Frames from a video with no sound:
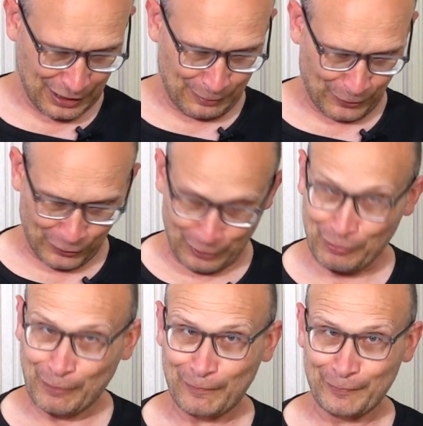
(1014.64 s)
The only
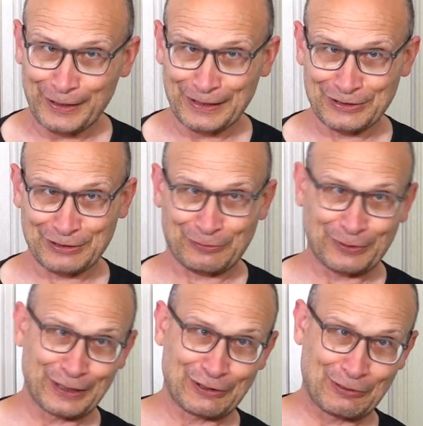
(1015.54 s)
problem is
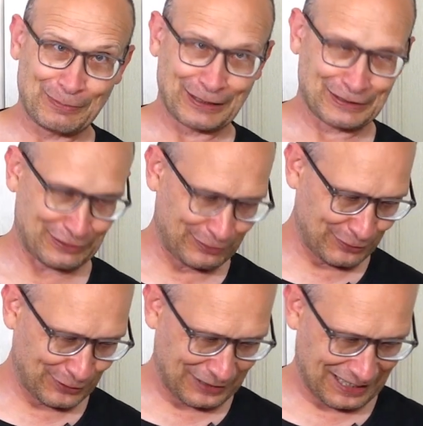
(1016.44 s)
when I go back to
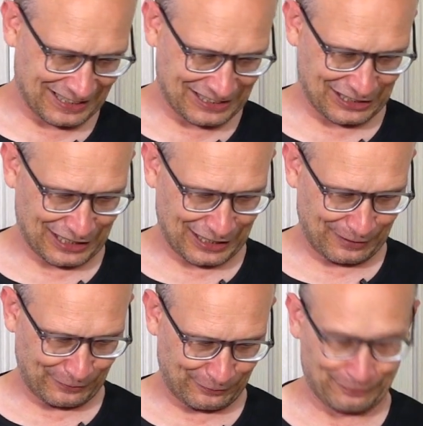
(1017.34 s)
other darts that
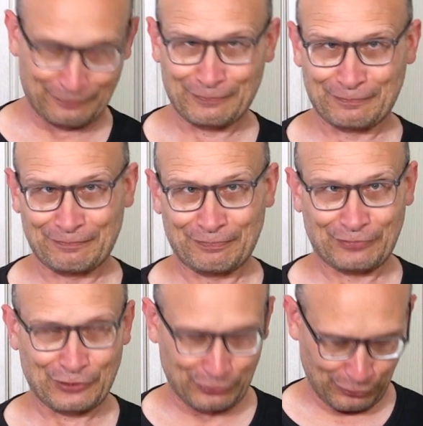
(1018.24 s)
I
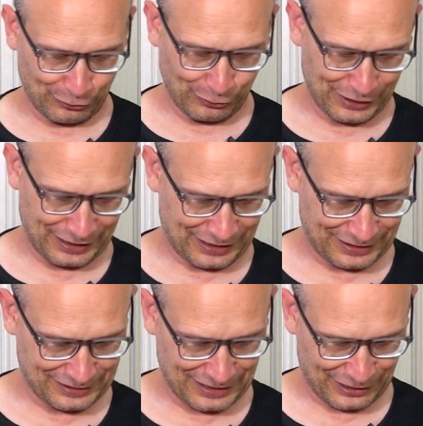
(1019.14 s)
throw in a
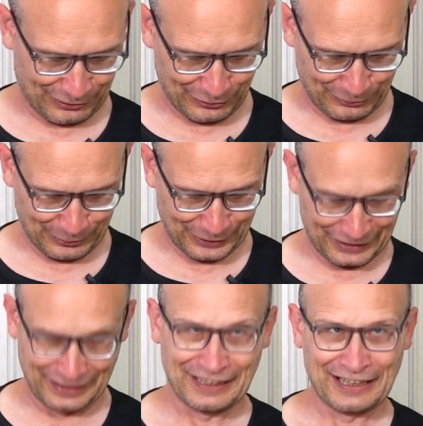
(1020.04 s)
certain other
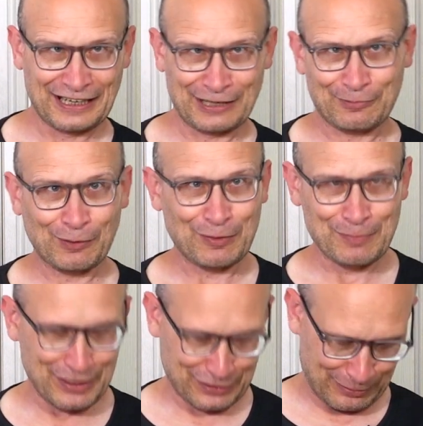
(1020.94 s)
way, it probably
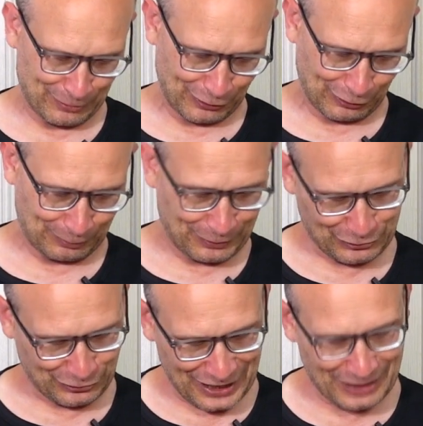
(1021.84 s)
mess them all up,
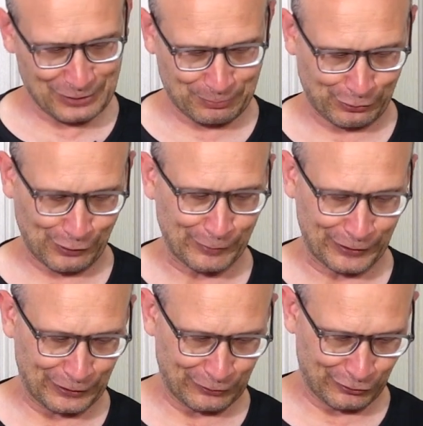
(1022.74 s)
so that's probably
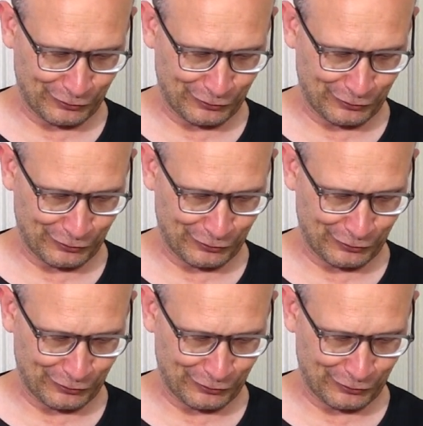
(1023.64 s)
the only